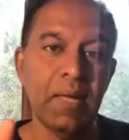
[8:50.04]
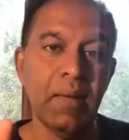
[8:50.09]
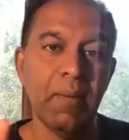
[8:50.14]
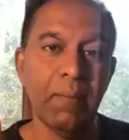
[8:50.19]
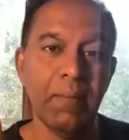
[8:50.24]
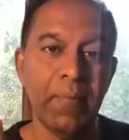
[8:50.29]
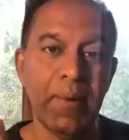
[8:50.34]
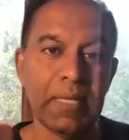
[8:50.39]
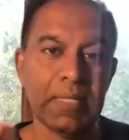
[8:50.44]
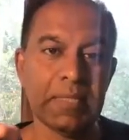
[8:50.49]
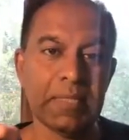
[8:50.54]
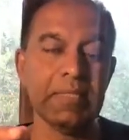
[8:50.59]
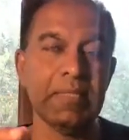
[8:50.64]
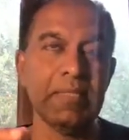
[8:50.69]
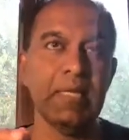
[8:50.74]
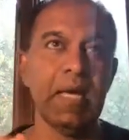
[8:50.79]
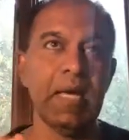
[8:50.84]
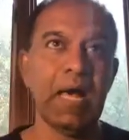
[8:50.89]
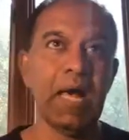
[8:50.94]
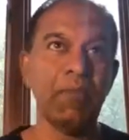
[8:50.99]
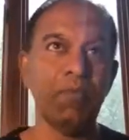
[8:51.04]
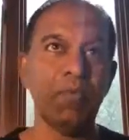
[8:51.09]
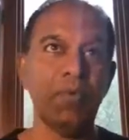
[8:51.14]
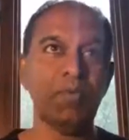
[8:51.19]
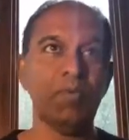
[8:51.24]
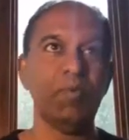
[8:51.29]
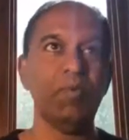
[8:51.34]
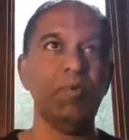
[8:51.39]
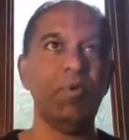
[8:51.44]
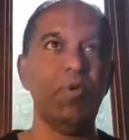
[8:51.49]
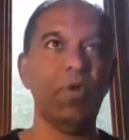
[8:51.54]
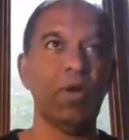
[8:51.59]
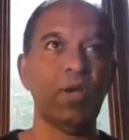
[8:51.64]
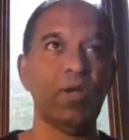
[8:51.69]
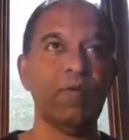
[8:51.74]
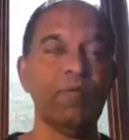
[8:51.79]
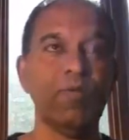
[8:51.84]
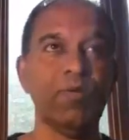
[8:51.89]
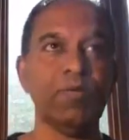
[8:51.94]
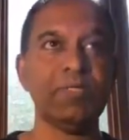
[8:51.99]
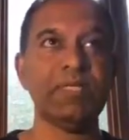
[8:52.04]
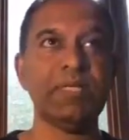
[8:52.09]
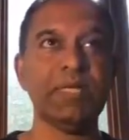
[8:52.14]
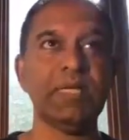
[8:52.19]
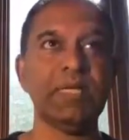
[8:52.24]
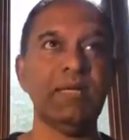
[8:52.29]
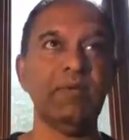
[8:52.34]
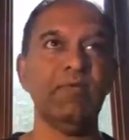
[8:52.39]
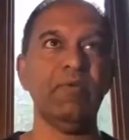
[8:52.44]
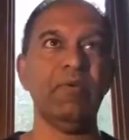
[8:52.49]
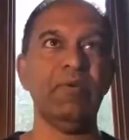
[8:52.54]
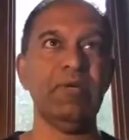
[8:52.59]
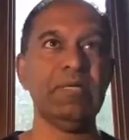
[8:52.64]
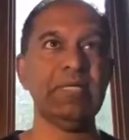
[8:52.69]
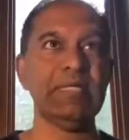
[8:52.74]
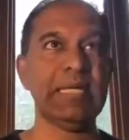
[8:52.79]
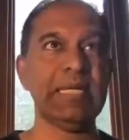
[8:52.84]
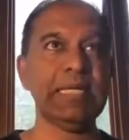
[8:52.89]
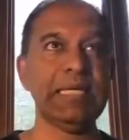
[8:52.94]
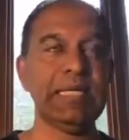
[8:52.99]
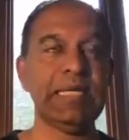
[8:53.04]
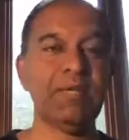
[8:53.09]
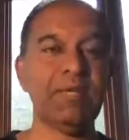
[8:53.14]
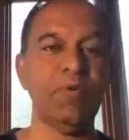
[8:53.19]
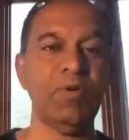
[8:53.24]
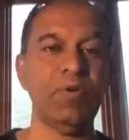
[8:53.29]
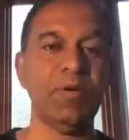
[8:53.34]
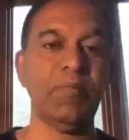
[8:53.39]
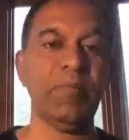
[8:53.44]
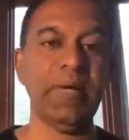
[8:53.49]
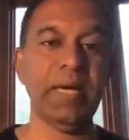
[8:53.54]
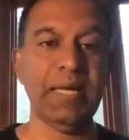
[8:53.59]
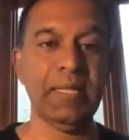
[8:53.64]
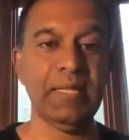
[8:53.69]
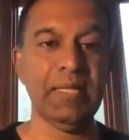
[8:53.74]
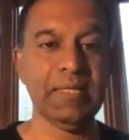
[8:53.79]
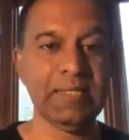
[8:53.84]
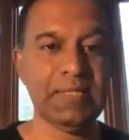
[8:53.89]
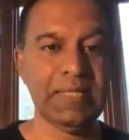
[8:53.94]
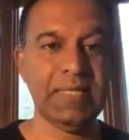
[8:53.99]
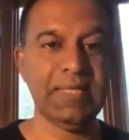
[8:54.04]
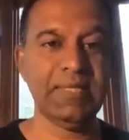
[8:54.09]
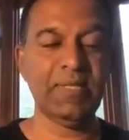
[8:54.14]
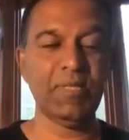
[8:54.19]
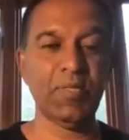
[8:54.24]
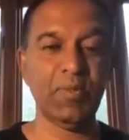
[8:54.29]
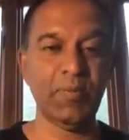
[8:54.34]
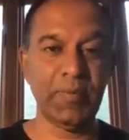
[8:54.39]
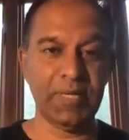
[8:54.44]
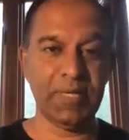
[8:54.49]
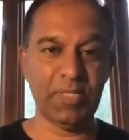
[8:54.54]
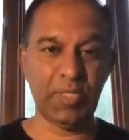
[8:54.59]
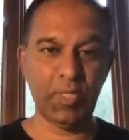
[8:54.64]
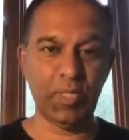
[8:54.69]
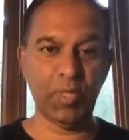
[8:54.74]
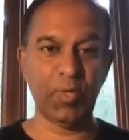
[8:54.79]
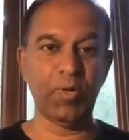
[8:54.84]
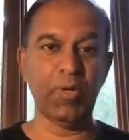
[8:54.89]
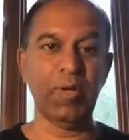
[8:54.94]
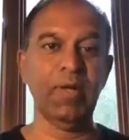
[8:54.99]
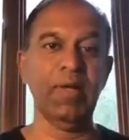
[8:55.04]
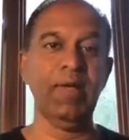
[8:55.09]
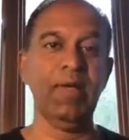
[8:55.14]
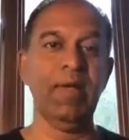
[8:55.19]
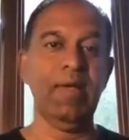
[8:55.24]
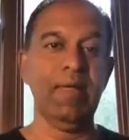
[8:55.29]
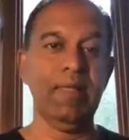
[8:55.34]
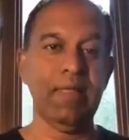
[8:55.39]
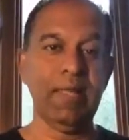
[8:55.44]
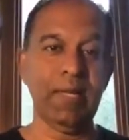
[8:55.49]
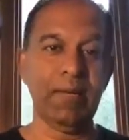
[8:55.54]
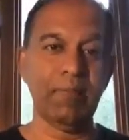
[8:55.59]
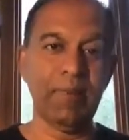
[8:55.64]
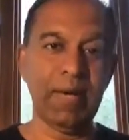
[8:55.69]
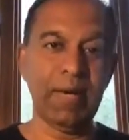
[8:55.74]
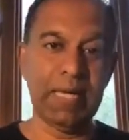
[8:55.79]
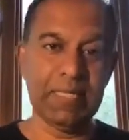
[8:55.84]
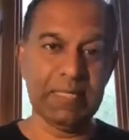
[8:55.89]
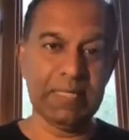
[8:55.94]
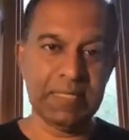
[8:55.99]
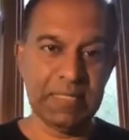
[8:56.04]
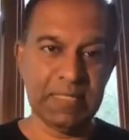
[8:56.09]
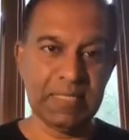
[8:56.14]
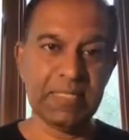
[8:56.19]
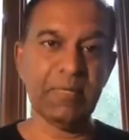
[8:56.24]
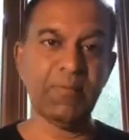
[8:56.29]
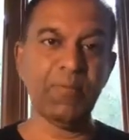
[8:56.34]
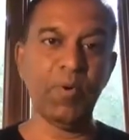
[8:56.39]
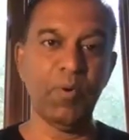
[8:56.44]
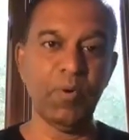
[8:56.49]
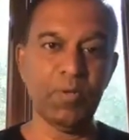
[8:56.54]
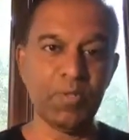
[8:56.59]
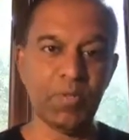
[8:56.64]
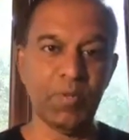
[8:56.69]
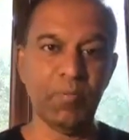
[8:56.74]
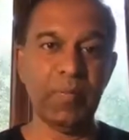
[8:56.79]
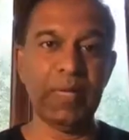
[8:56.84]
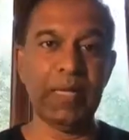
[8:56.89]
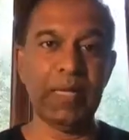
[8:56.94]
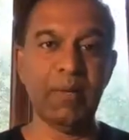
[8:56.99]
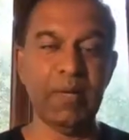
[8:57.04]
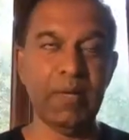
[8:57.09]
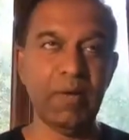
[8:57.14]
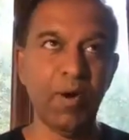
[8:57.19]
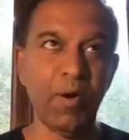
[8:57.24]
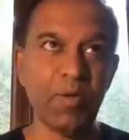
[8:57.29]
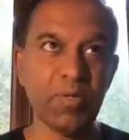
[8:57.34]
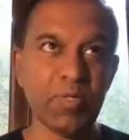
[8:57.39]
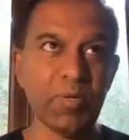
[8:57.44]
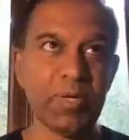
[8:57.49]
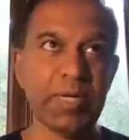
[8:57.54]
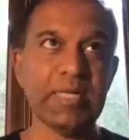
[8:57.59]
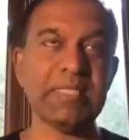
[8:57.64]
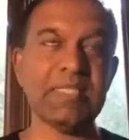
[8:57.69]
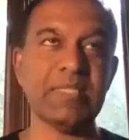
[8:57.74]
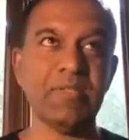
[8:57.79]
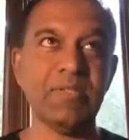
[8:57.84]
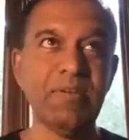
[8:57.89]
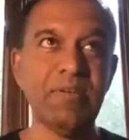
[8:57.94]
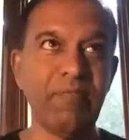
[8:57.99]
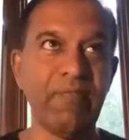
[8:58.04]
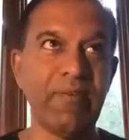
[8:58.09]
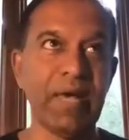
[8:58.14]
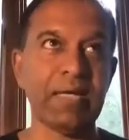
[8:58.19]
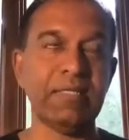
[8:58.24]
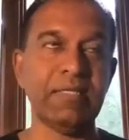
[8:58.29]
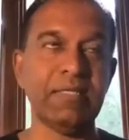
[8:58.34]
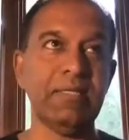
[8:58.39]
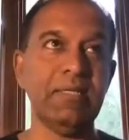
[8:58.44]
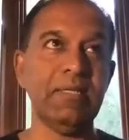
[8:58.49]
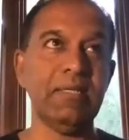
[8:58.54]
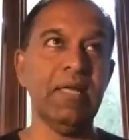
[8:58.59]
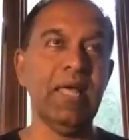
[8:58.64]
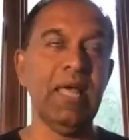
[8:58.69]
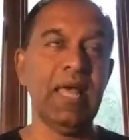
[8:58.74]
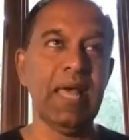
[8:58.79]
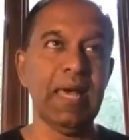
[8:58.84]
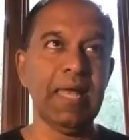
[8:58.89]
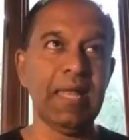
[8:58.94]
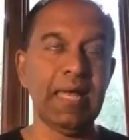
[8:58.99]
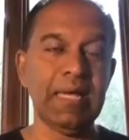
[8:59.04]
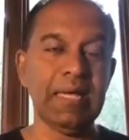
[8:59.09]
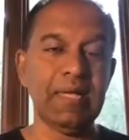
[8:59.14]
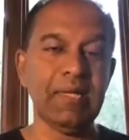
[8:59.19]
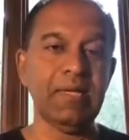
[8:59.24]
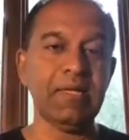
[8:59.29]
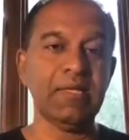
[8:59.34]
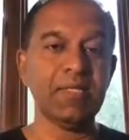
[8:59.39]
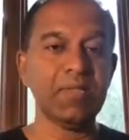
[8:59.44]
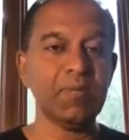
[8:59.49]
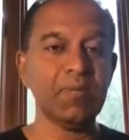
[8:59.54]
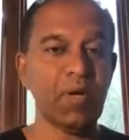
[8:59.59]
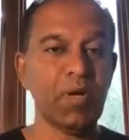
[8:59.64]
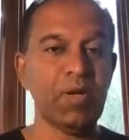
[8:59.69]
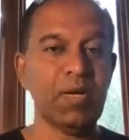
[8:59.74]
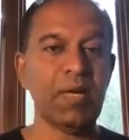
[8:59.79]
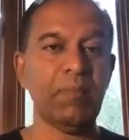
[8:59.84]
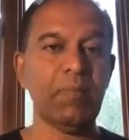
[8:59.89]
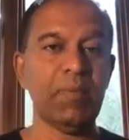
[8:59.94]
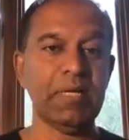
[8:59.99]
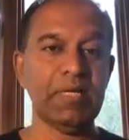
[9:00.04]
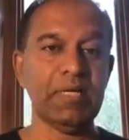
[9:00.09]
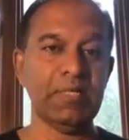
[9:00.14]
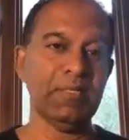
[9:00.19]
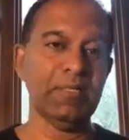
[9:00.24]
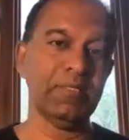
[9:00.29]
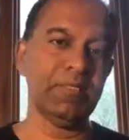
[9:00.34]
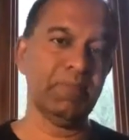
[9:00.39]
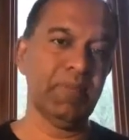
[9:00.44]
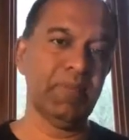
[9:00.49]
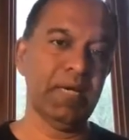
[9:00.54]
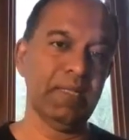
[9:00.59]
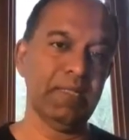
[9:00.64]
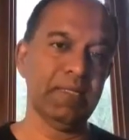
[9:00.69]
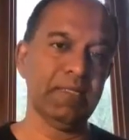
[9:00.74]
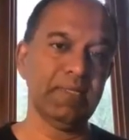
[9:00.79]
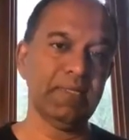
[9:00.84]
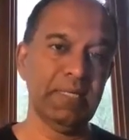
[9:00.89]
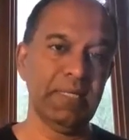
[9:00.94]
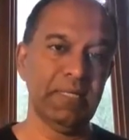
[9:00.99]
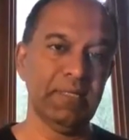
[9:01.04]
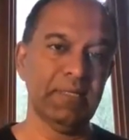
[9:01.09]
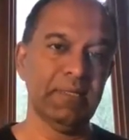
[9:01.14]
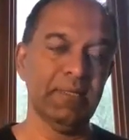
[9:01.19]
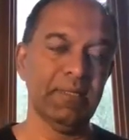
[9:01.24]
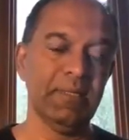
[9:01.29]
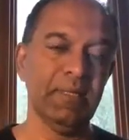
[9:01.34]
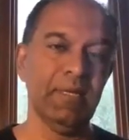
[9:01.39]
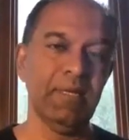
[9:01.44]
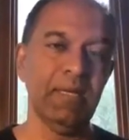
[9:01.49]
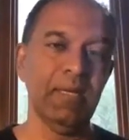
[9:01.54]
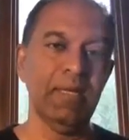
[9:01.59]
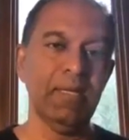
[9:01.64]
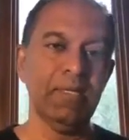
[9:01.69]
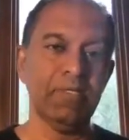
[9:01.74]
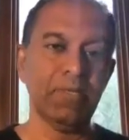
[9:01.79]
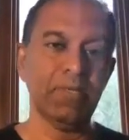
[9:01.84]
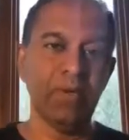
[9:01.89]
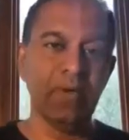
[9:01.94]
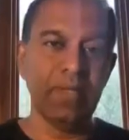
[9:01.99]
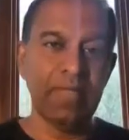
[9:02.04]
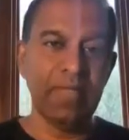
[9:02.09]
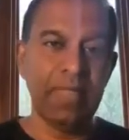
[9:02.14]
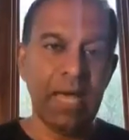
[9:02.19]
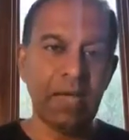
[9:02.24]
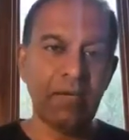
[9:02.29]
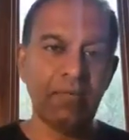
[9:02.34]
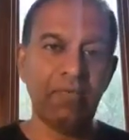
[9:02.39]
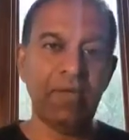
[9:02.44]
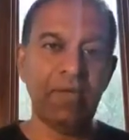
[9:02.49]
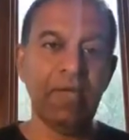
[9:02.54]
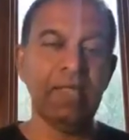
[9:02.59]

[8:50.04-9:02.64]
but I'm going to do a lot of those technical work behind the scene to make sure that my system also gets refactored, and I create smaller applications behind the scene. So that way,